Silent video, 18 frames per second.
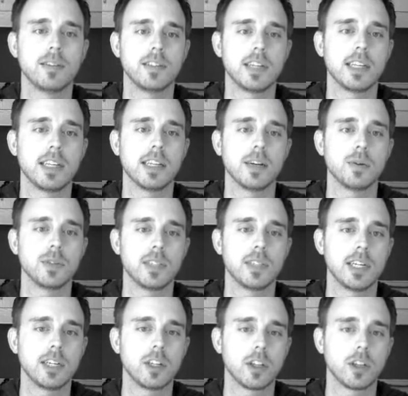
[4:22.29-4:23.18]
see that it was
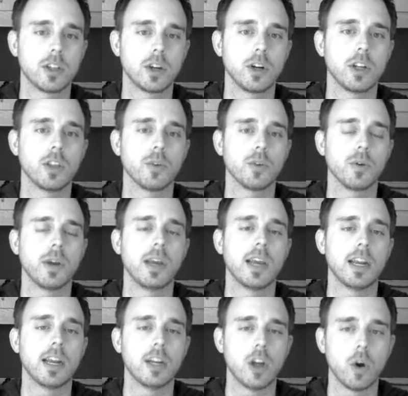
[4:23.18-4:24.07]
sent to
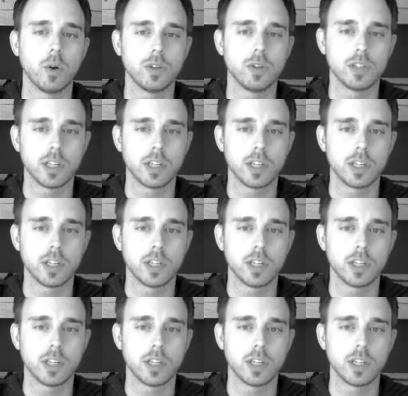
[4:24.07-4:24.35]
33 and no one's